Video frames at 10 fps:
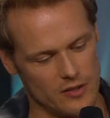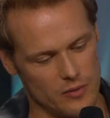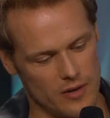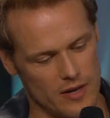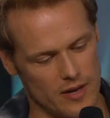I do
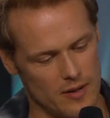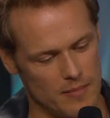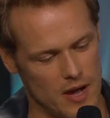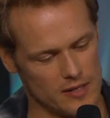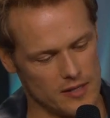wear a, a
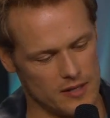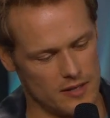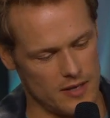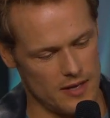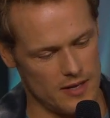mask
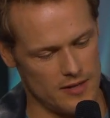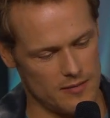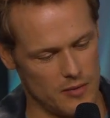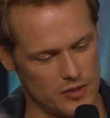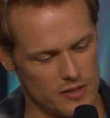uh,
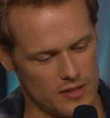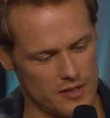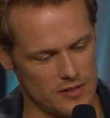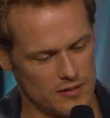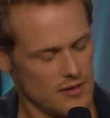in most of the
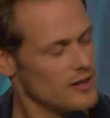season.